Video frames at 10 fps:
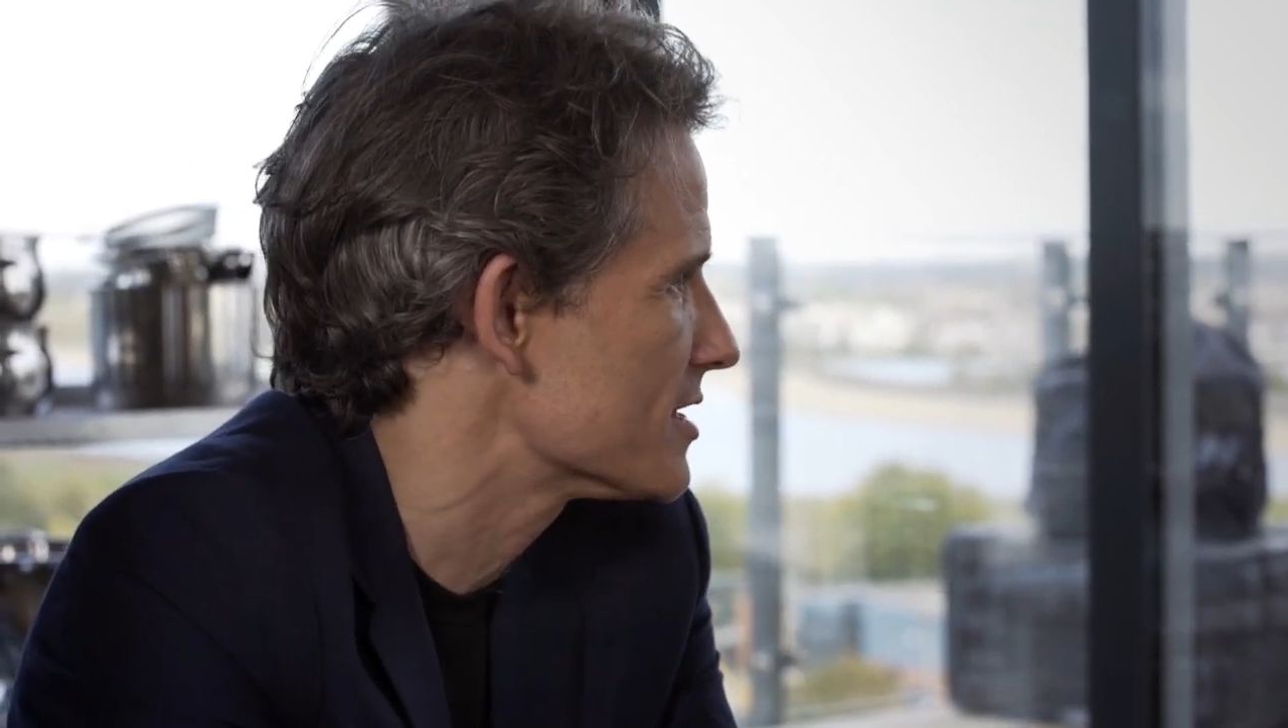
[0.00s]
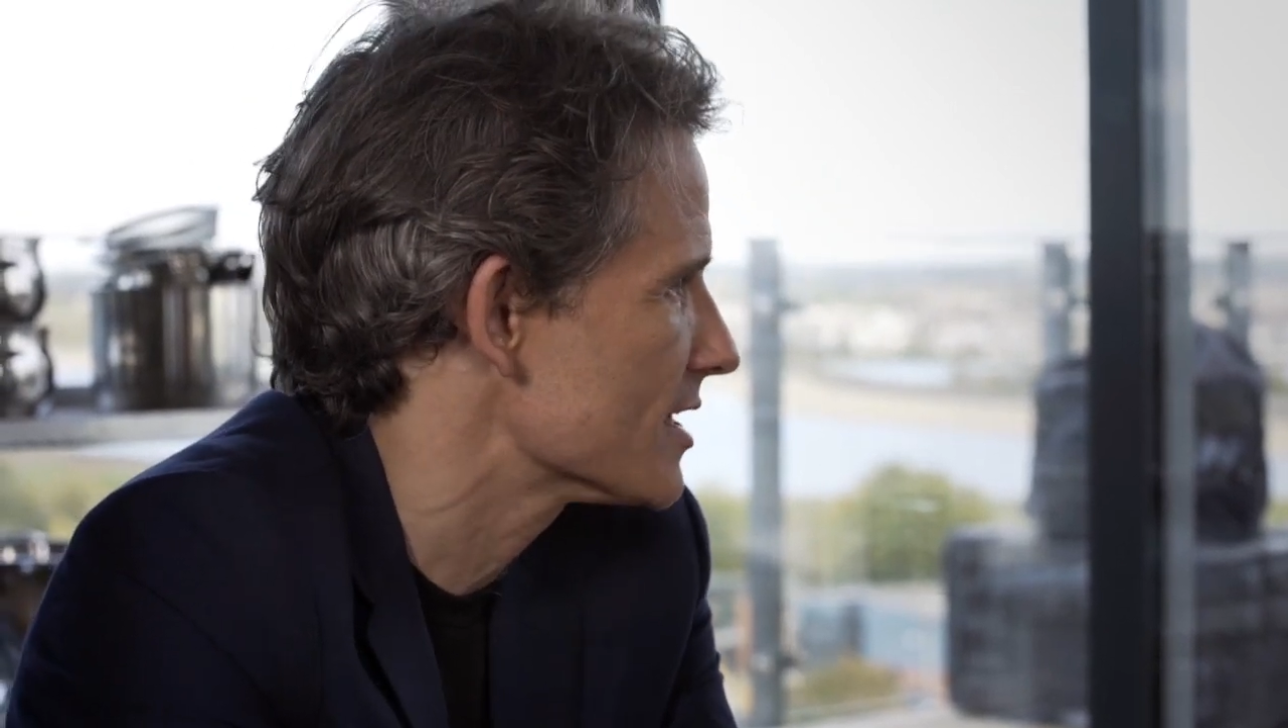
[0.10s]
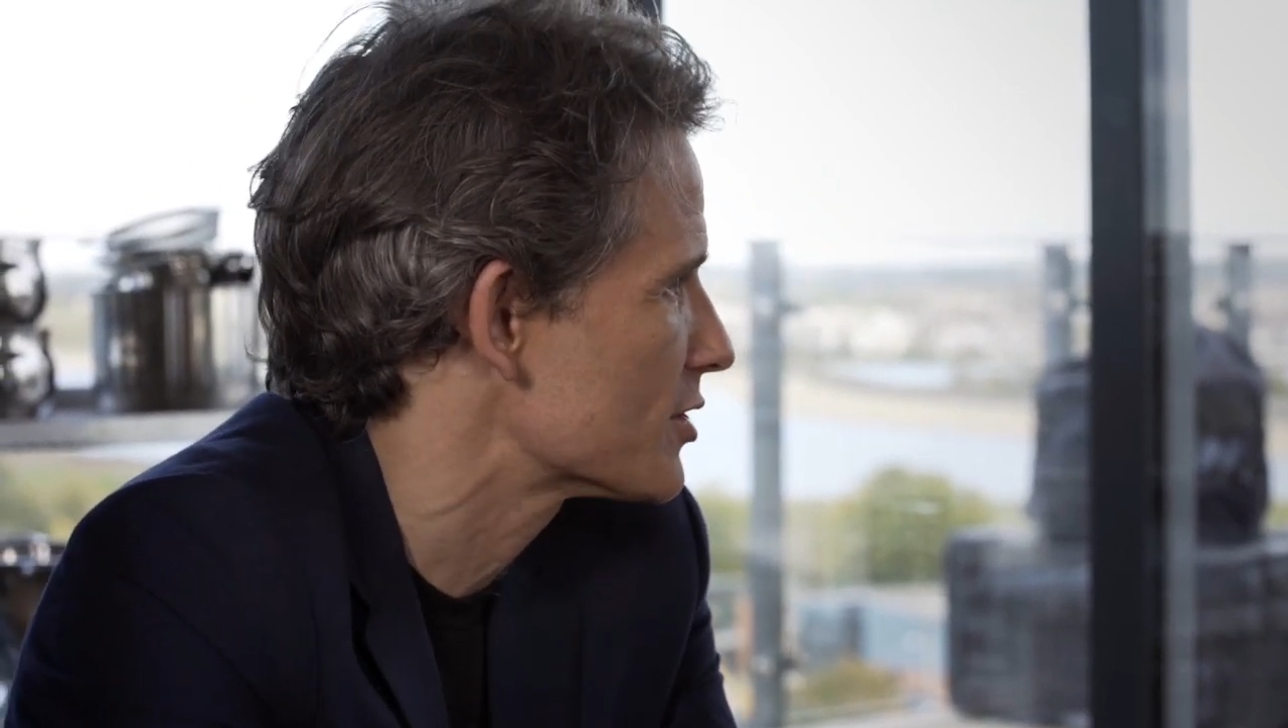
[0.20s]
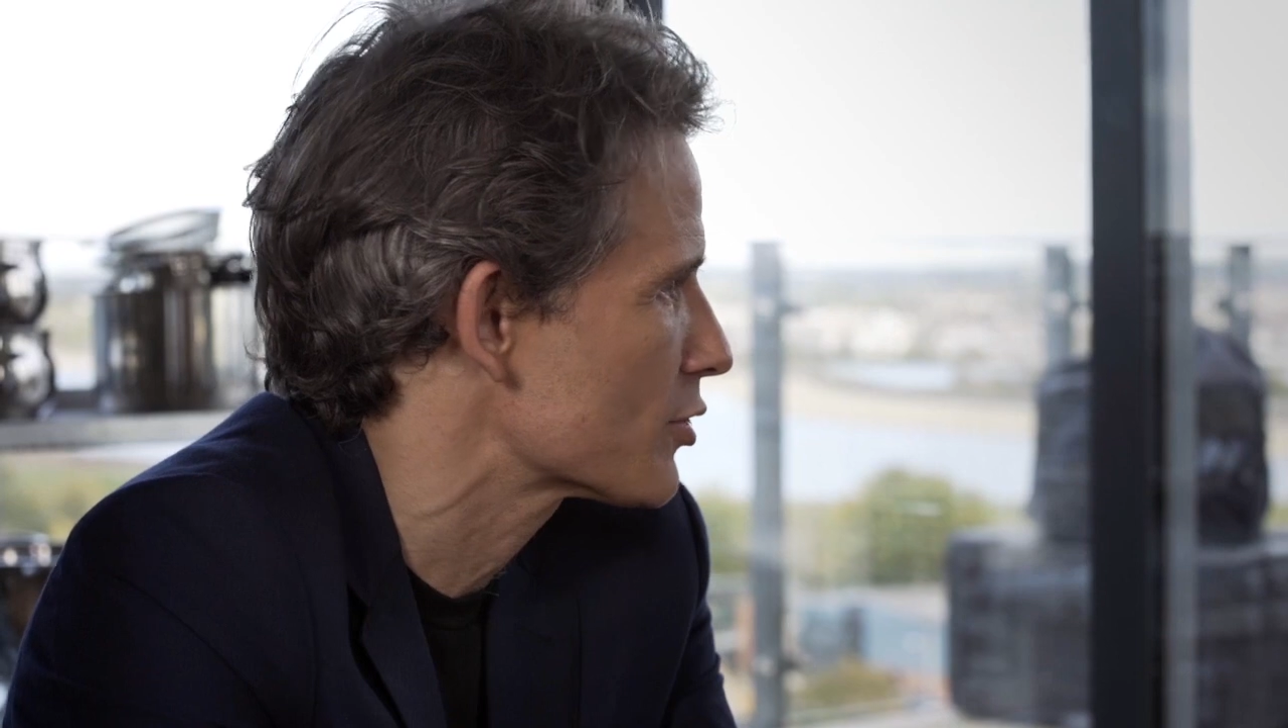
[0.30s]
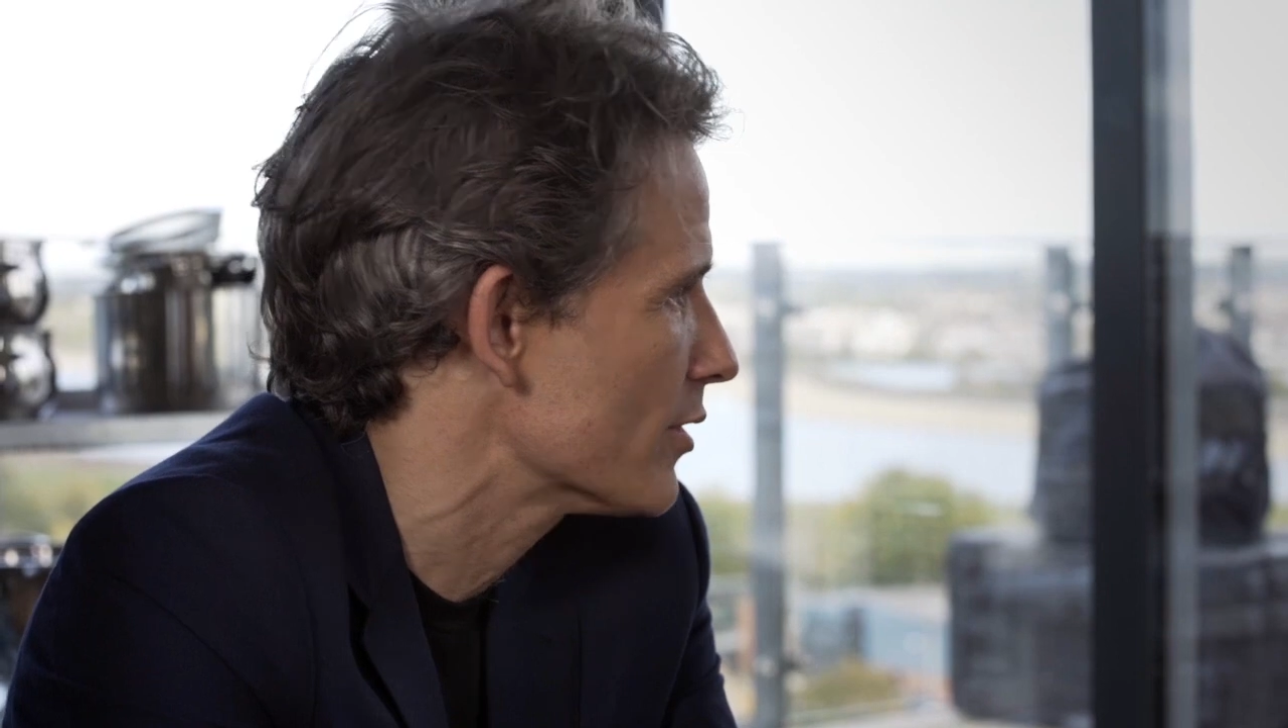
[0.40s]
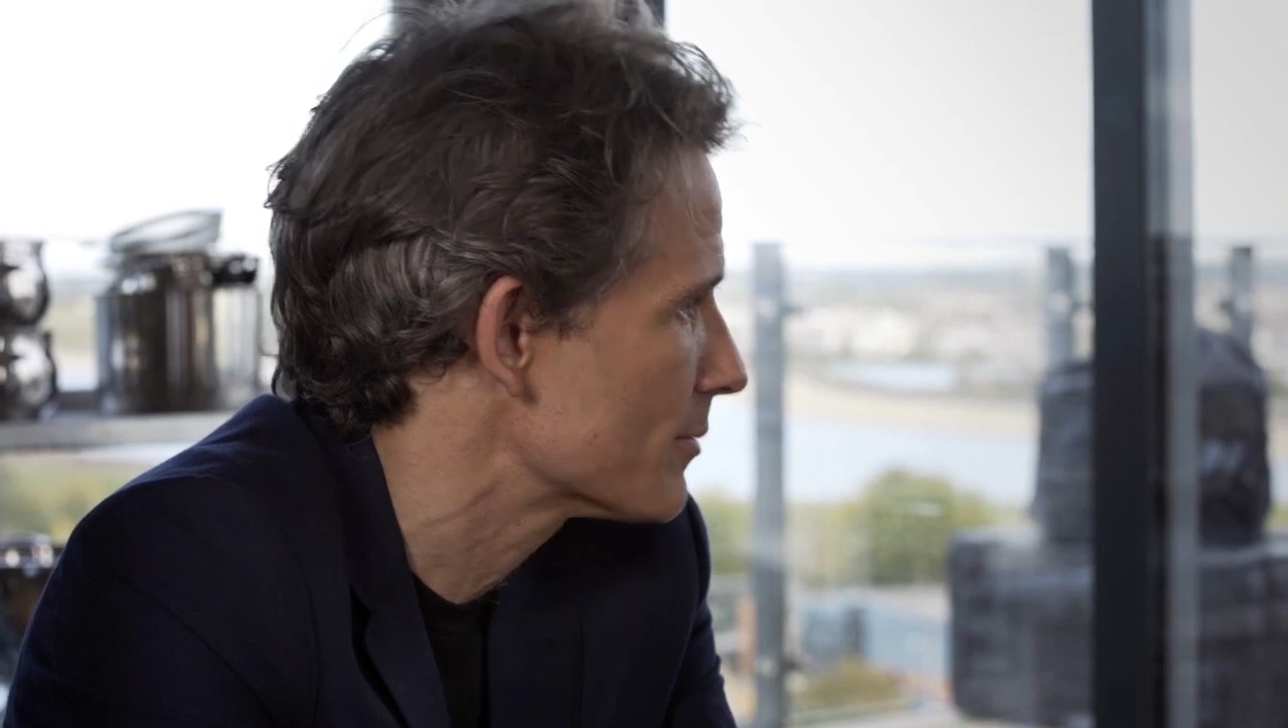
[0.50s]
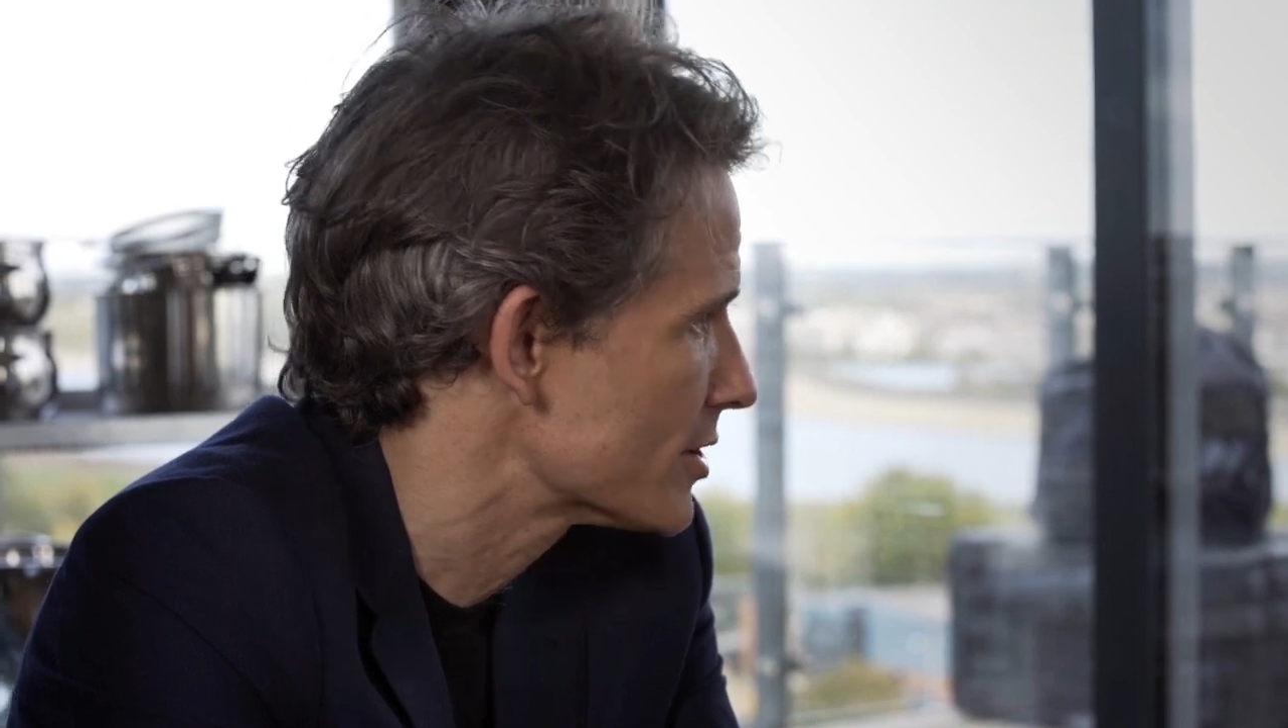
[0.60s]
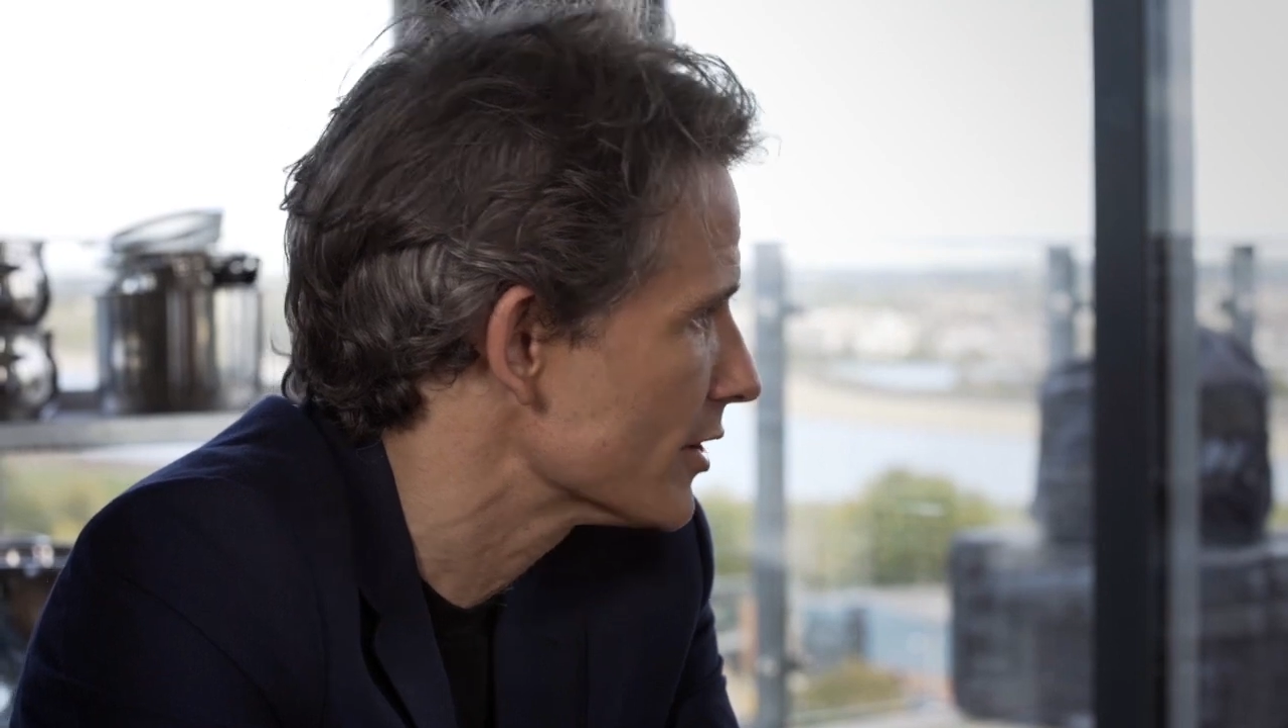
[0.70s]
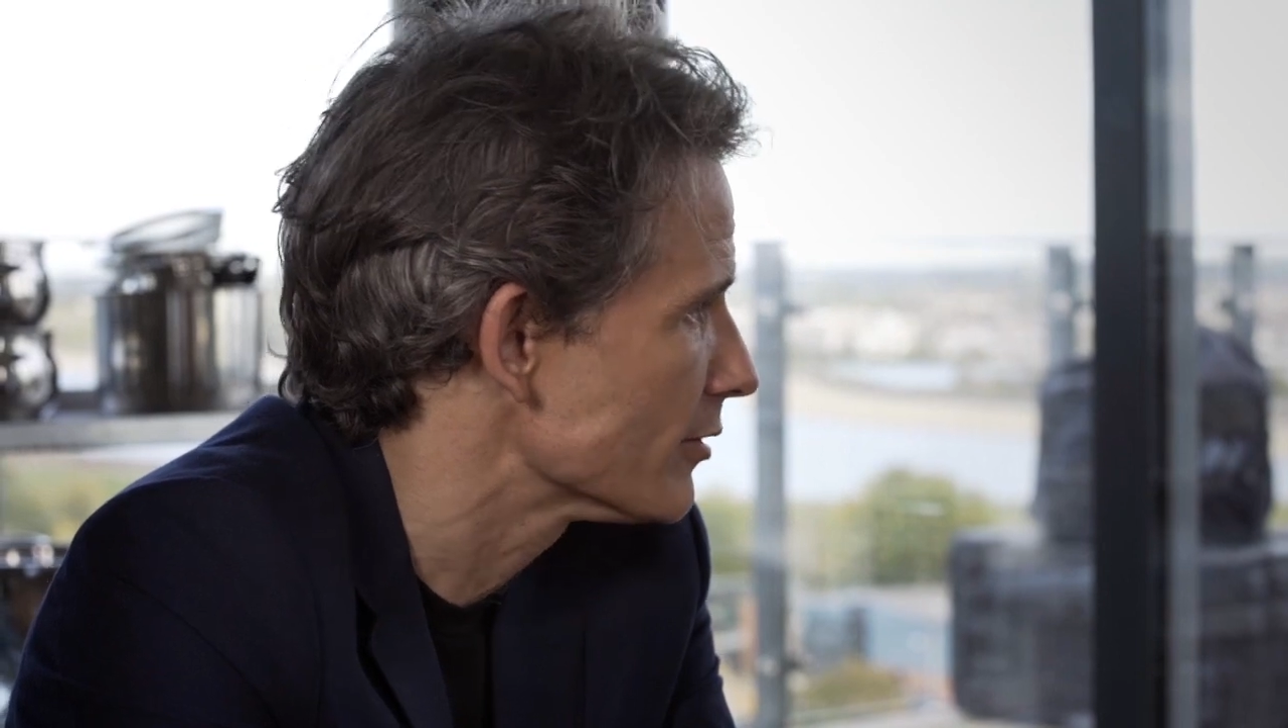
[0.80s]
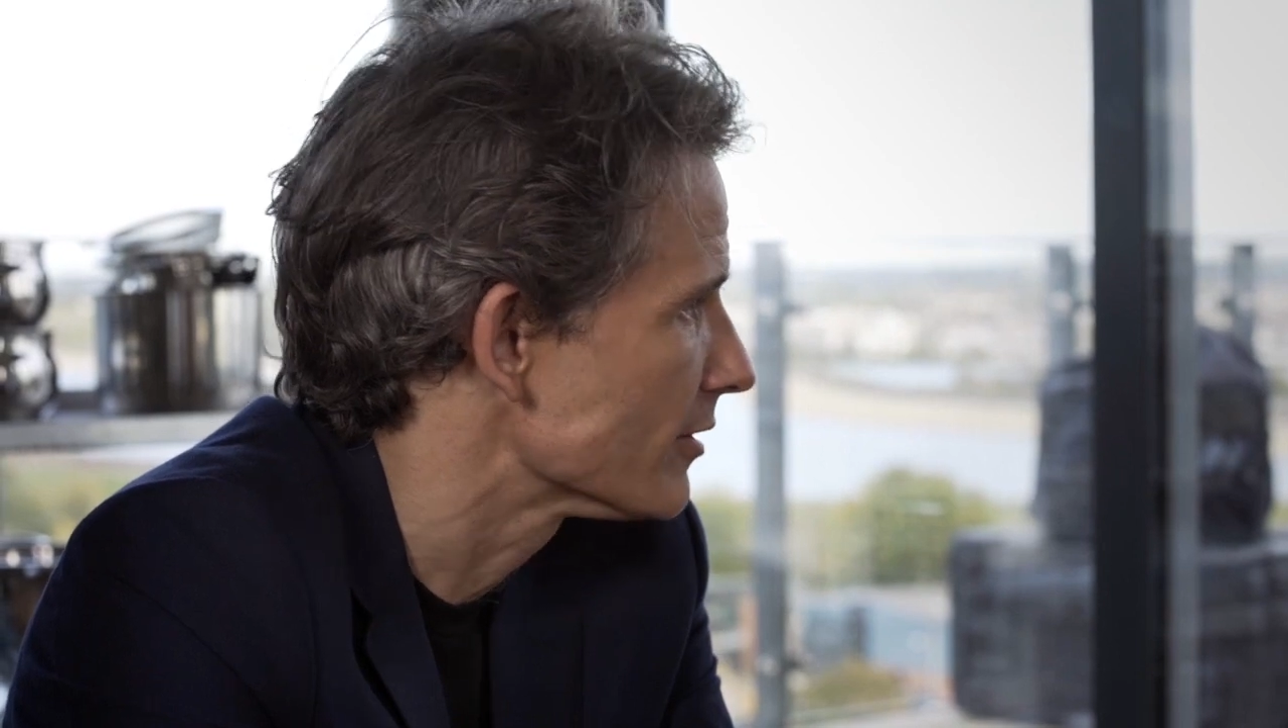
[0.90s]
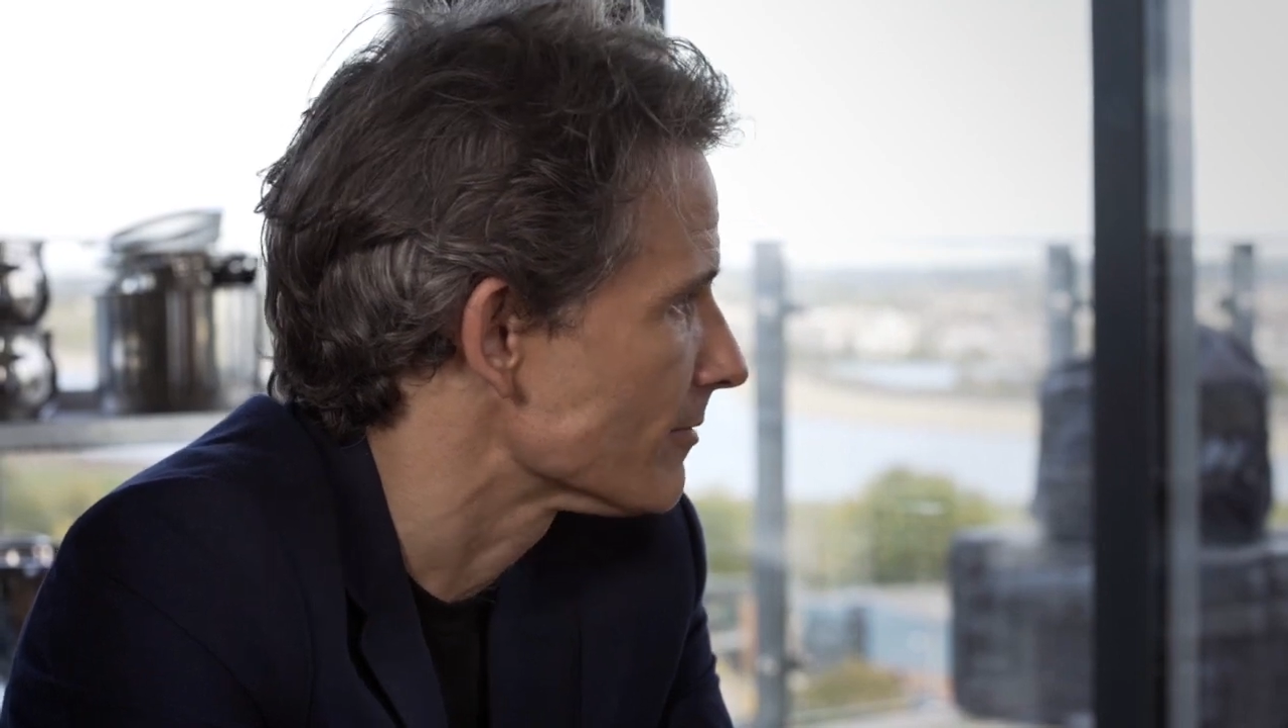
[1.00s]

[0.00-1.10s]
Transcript: into crypto.